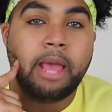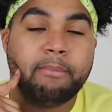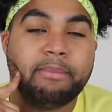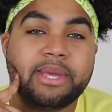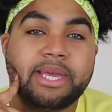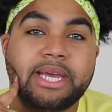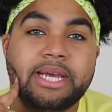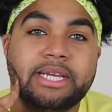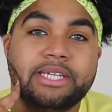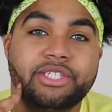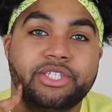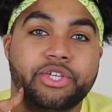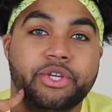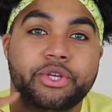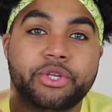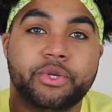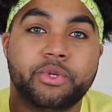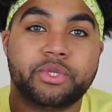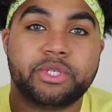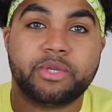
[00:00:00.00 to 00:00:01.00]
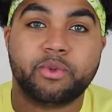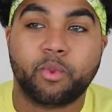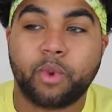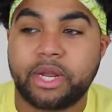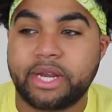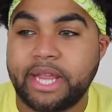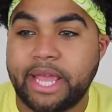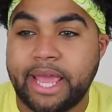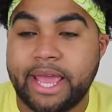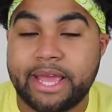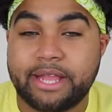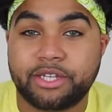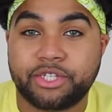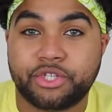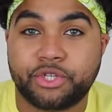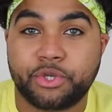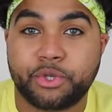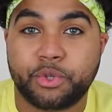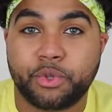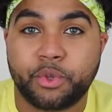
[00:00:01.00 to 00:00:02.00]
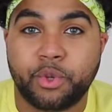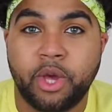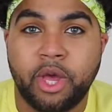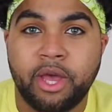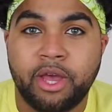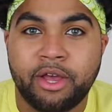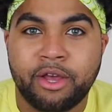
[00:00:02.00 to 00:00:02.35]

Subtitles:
because you're using one hand to